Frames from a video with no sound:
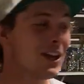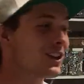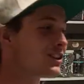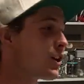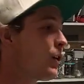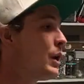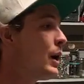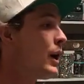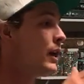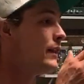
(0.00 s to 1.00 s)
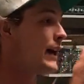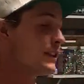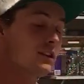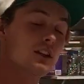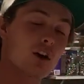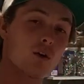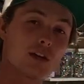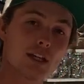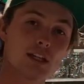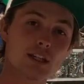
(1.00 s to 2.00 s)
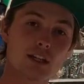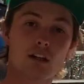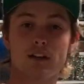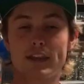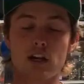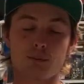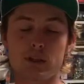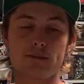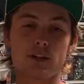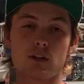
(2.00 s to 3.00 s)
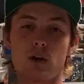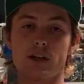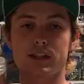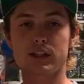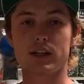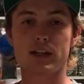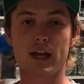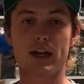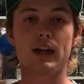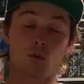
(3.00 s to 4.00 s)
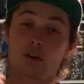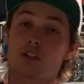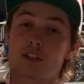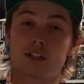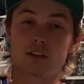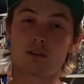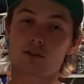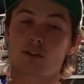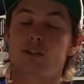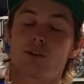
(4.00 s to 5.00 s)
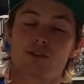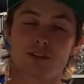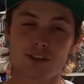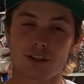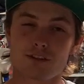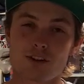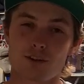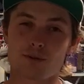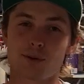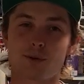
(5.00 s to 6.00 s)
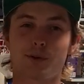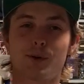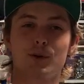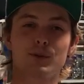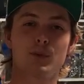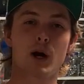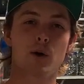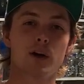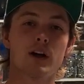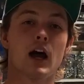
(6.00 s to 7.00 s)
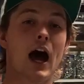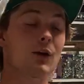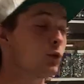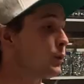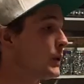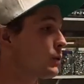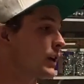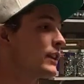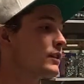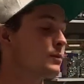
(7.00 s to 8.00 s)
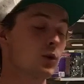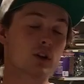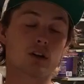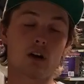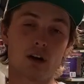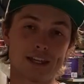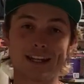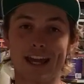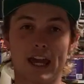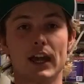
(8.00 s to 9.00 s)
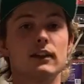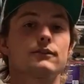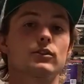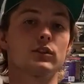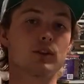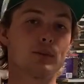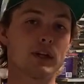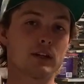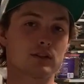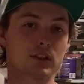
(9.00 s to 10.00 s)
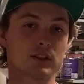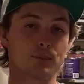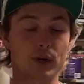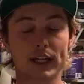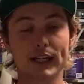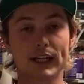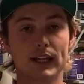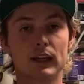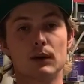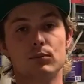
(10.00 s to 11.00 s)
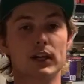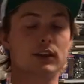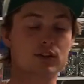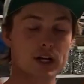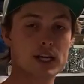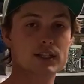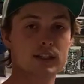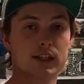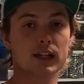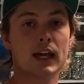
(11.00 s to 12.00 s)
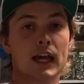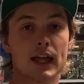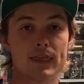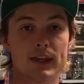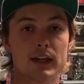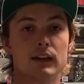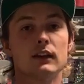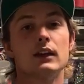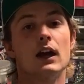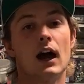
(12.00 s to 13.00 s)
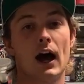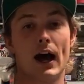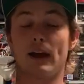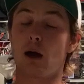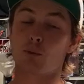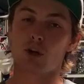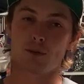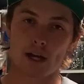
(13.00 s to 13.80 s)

So that's gonna go in here. That'll be the video on Sunday. We're just getting closer and closer to 700 rear wheel horsepower. I will be running this motor in A for a little bit just to break it in and break the trans in, and then I'm going to be